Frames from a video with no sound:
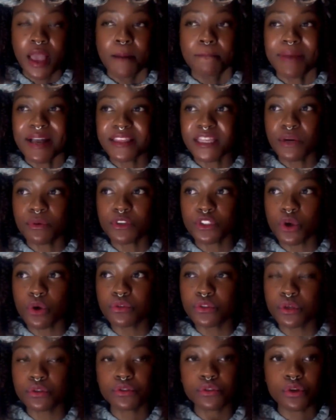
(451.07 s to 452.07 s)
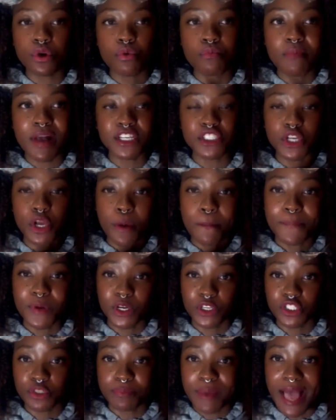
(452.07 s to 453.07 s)
But there is also so much
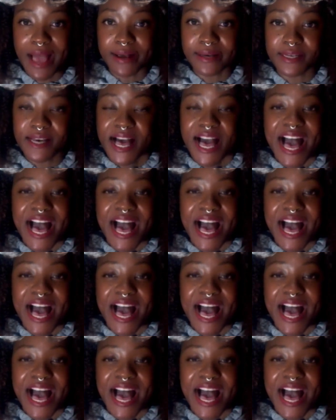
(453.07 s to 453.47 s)
pushback